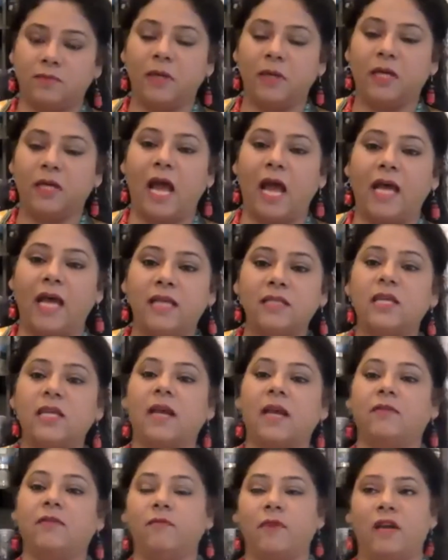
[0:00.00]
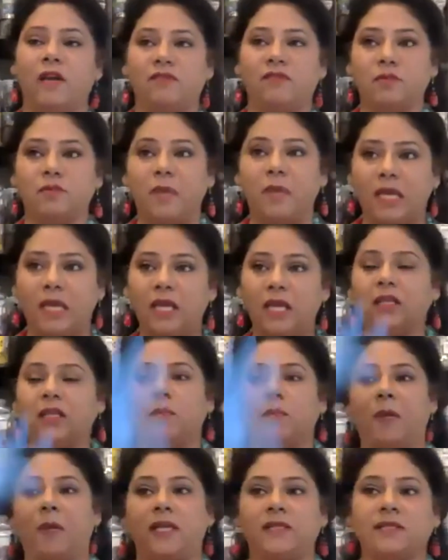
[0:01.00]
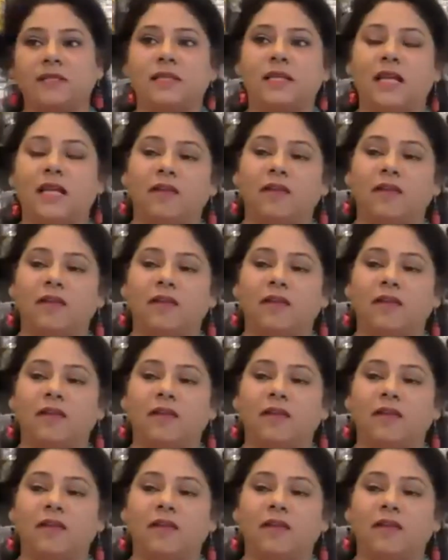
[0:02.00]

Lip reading: But as I was making the paisley,